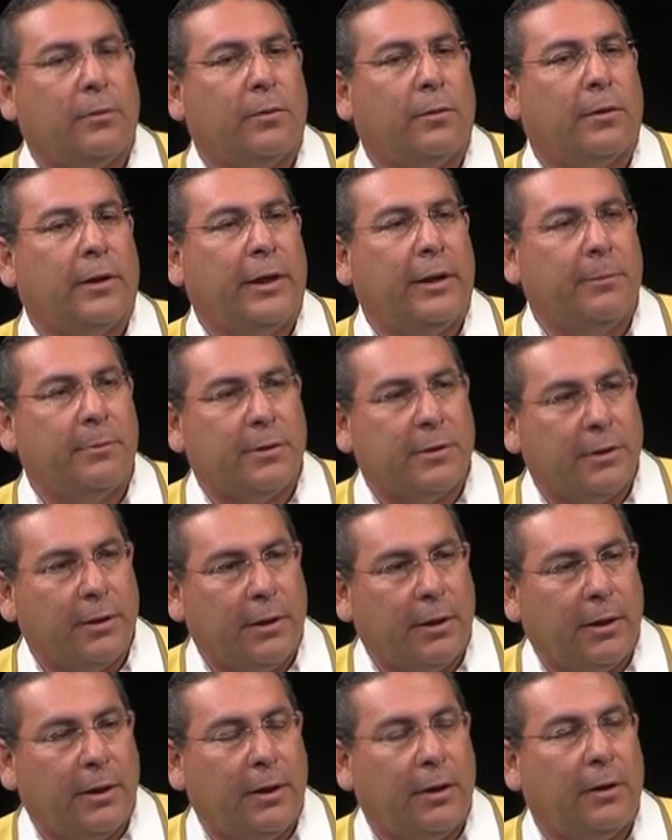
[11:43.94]
or
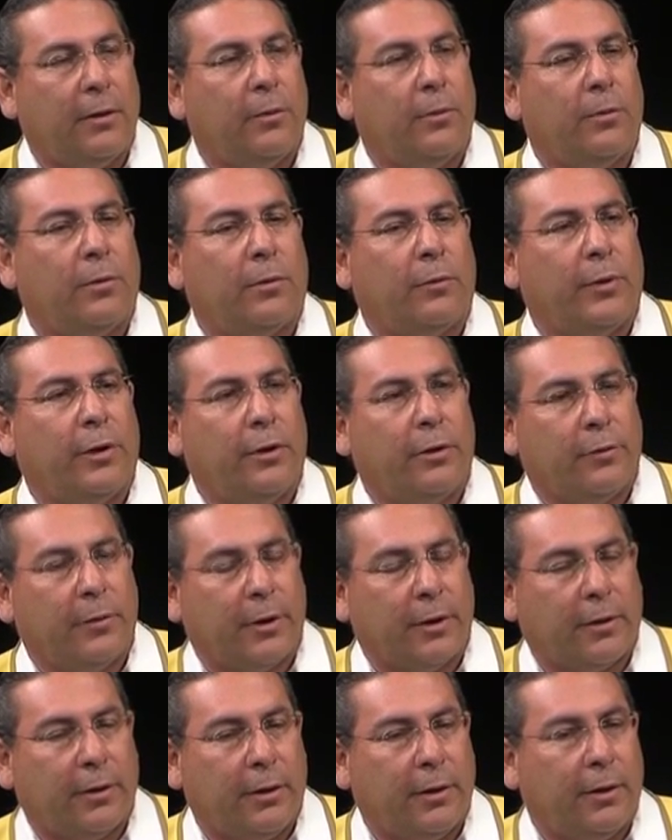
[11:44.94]
emceeing or arena
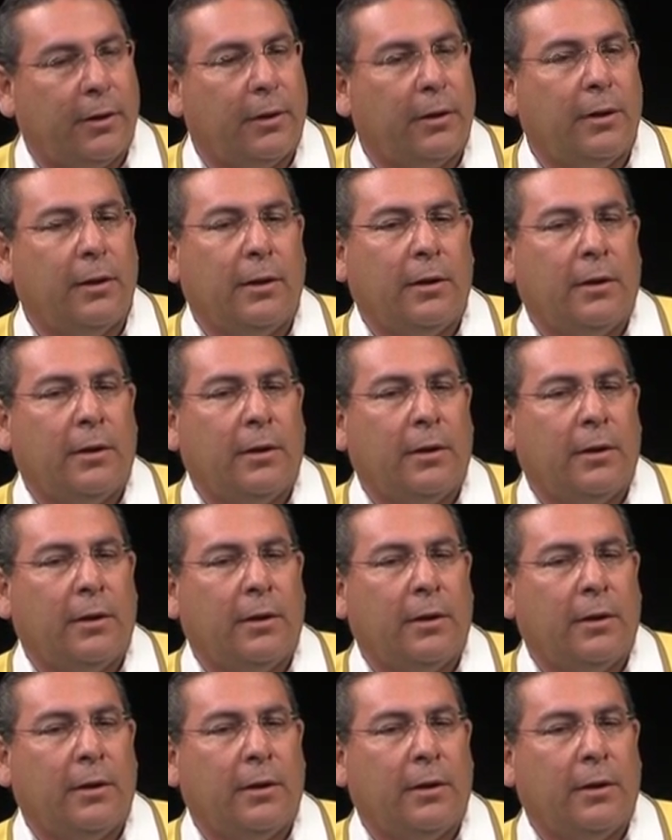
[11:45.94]
directing,